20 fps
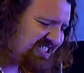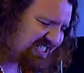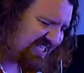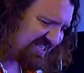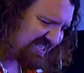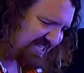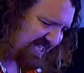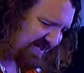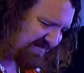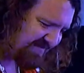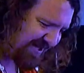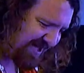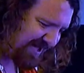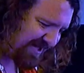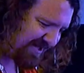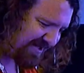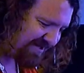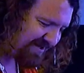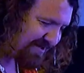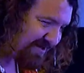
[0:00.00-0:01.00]
to the
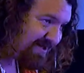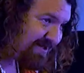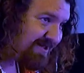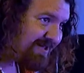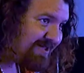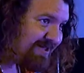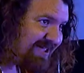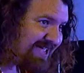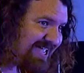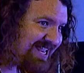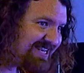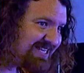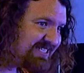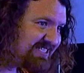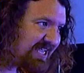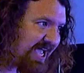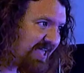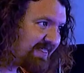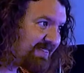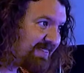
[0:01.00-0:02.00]
living, in
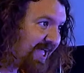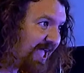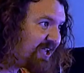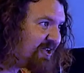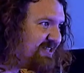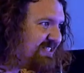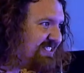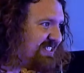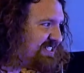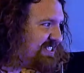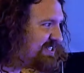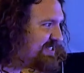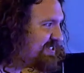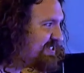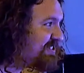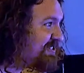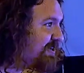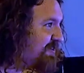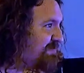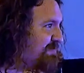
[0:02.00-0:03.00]
death I could still
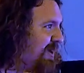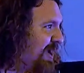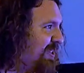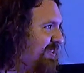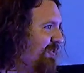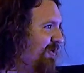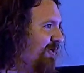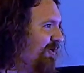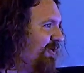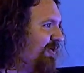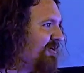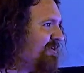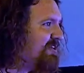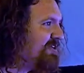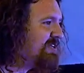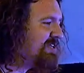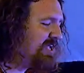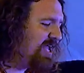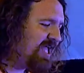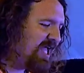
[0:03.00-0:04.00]
serve my Lord.
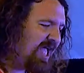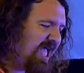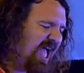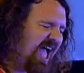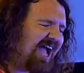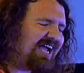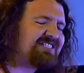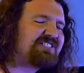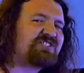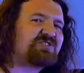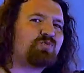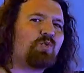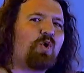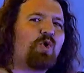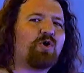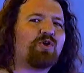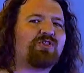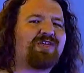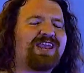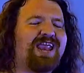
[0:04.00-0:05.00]
I
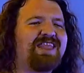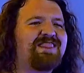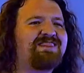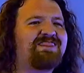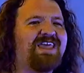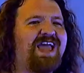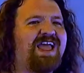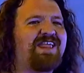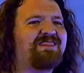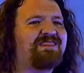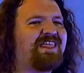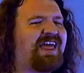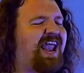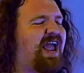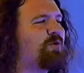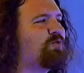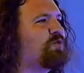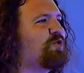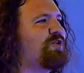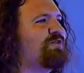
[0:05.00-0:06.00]
swore then and then that
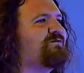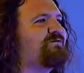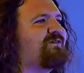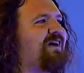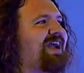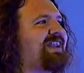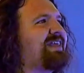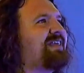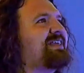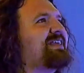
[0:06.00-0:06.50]
I would fight